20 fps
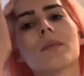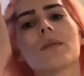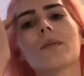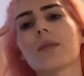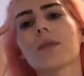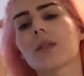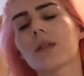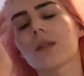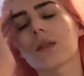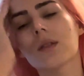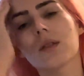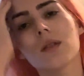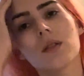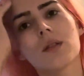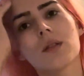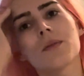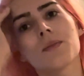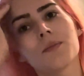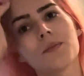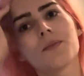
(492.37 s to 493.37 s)
because, you
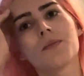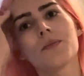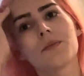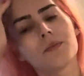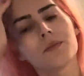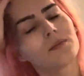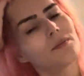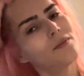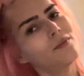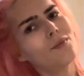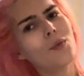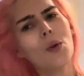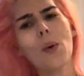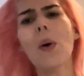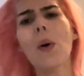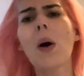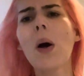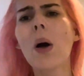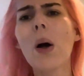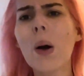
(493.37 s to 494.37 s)
know,
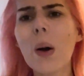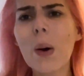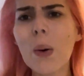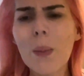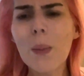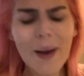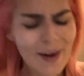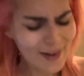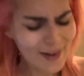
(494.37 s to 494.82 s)
why